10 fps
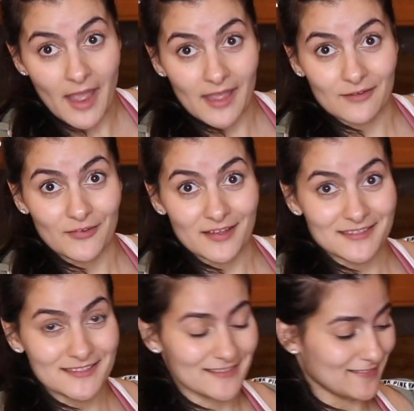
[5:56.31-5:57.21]
It
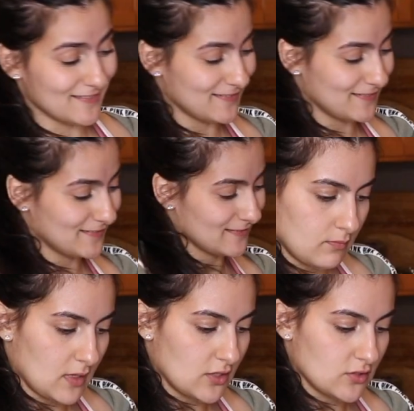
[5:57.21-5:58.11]
fits.
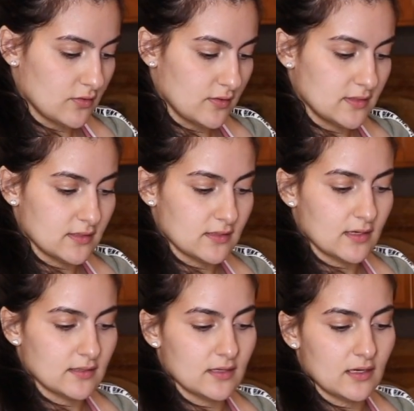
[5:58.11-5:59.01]
Make sure this is
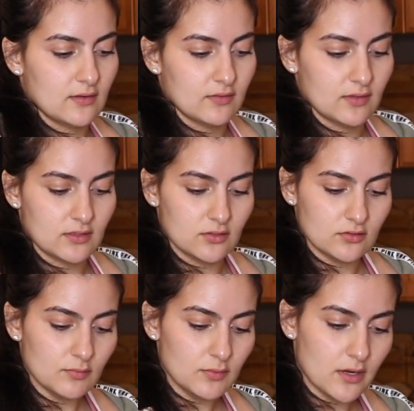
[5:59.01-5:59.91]
nice and evenly
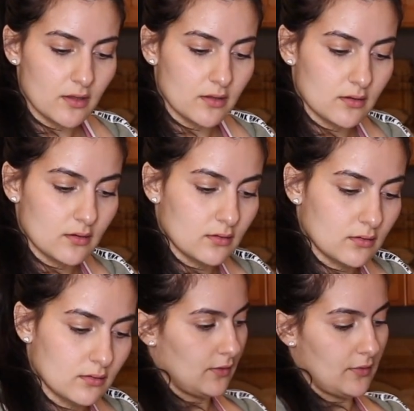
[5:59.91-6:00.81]
distributed.
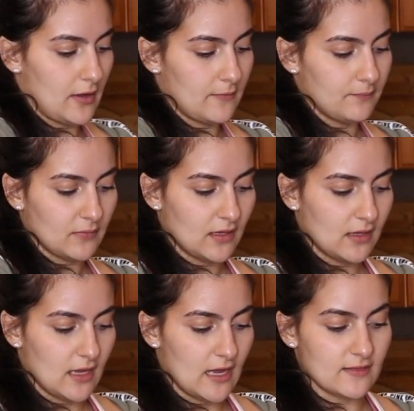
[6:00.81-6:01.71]
Okay.
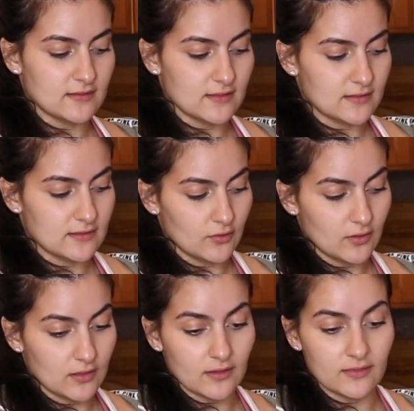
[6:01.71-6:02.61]
And this is still
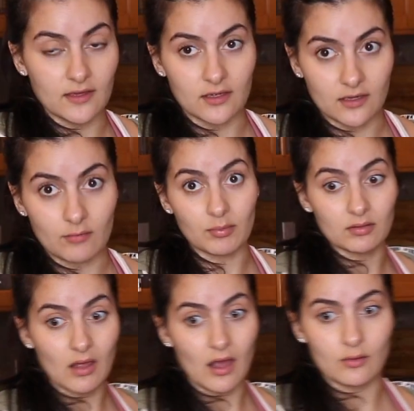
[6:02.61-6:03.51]
going to thicken a
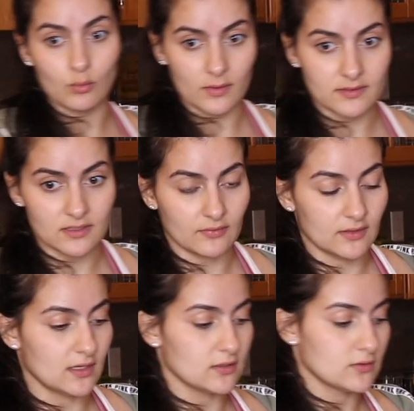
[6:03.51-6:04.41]
lot once
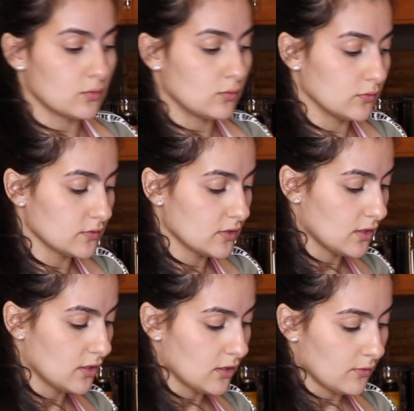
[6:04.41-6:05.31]
everything is cooled.
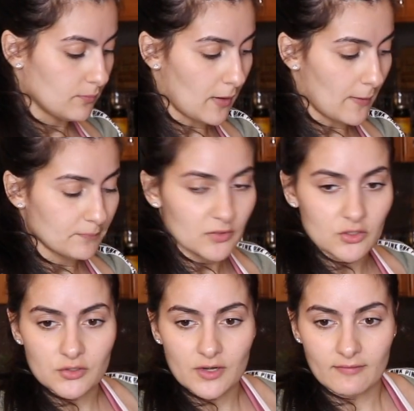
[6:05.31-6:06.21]
But you
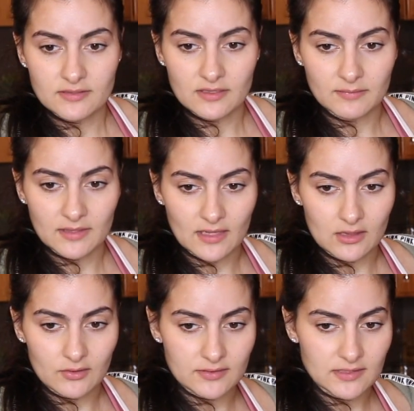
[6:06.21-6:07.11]
should have something that
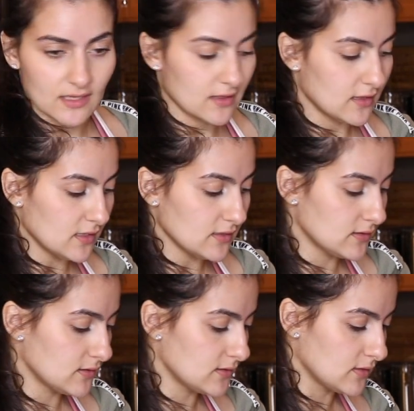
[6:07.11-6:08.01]
looks like
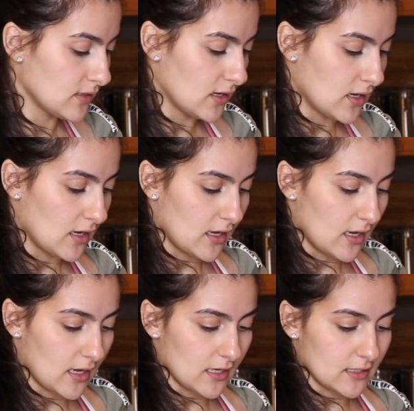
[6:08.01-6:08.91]
this.
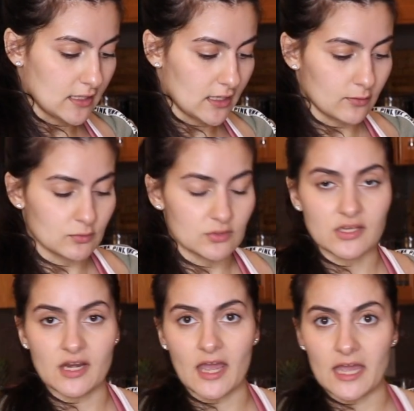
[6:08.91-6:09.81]
And now I'm just
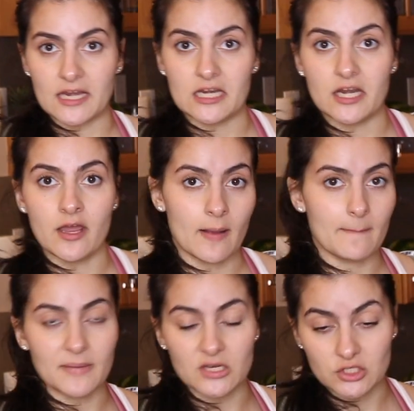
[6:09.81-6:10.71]
going to add in
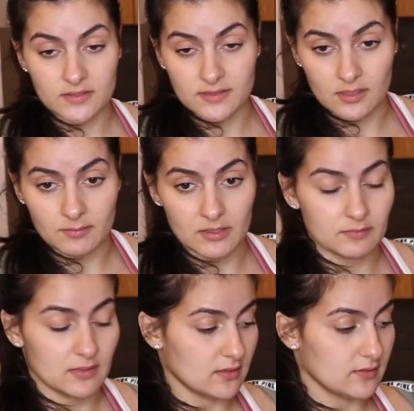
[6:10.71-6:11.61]
a bunch of cinnamon
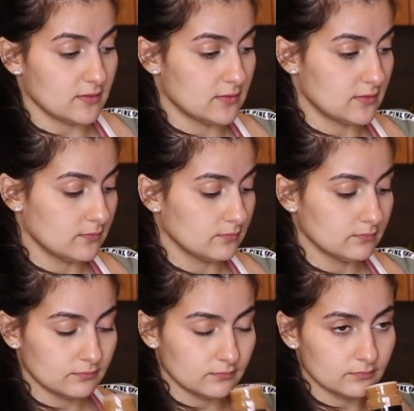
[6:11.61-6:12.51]
because
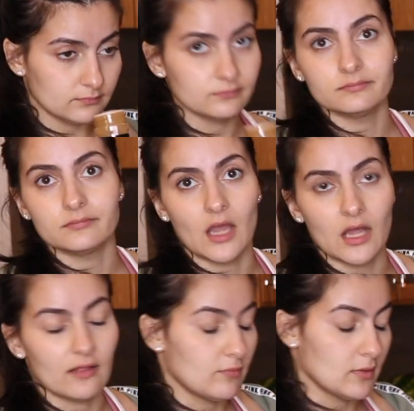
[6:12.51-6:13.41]
I
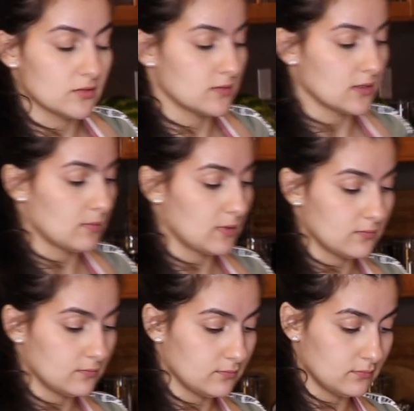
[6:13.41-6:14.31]
love a bunch of cinnamon.
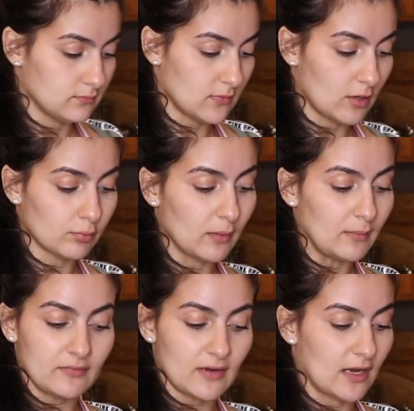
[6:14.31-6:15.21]
I'll probably
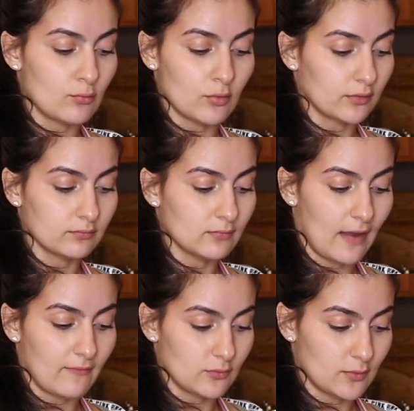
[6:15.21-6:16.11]
even add more
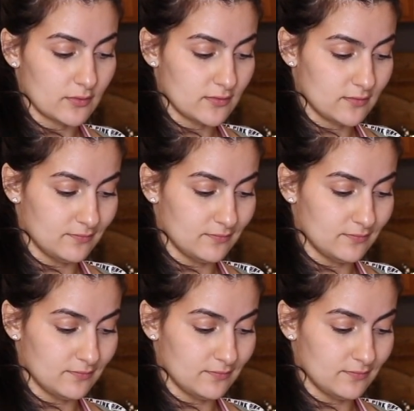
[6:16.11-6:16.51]
afterwards.